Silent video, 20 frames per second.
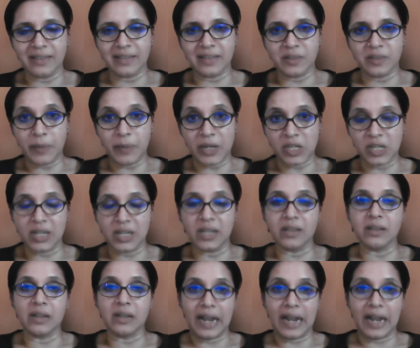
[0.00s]
especially in
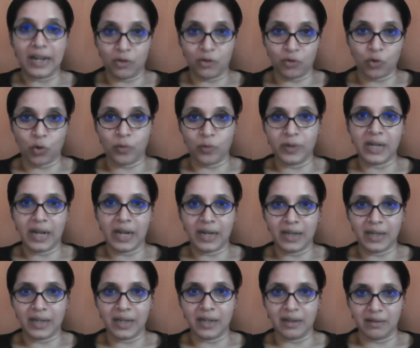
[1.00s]
the light of
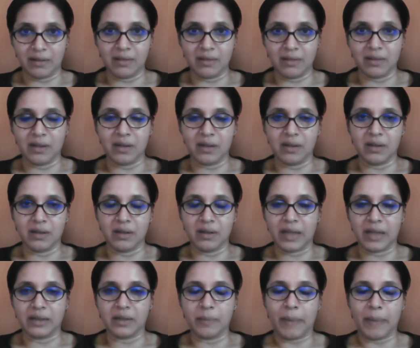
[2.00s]
COVID-19
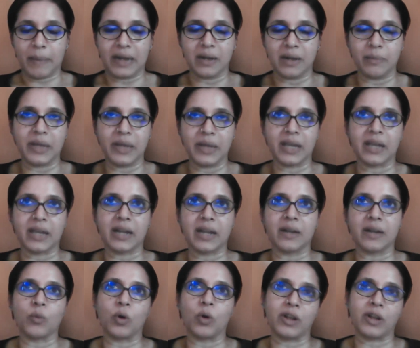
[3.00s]
and the pandemic and
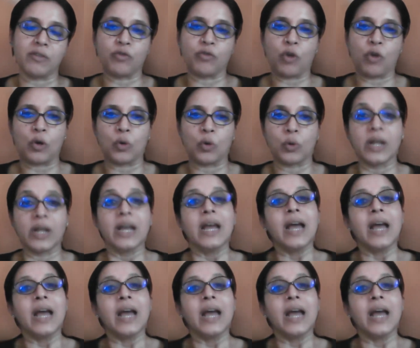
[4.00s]
whatever followed.